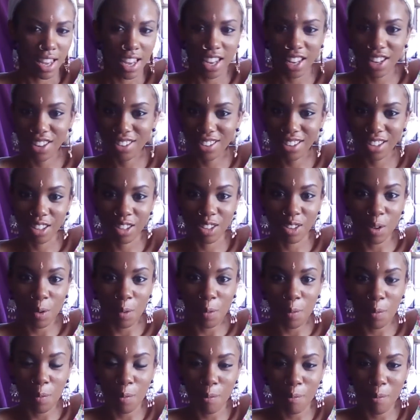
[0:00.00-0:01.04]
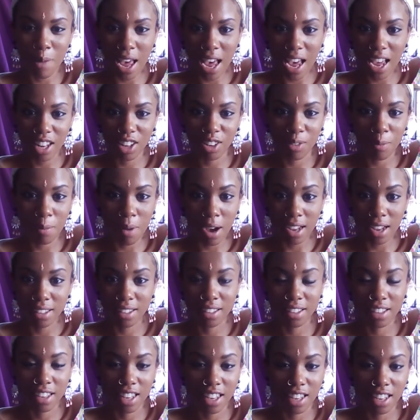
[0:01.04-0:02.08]
sit, it just matched my
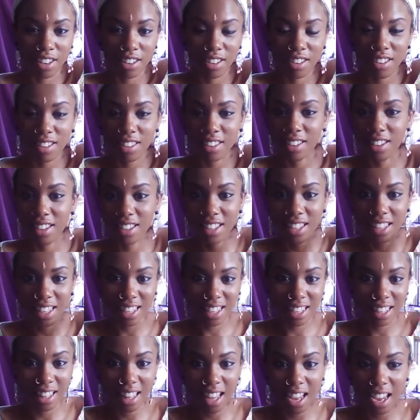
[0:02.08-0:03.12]
skin to the T.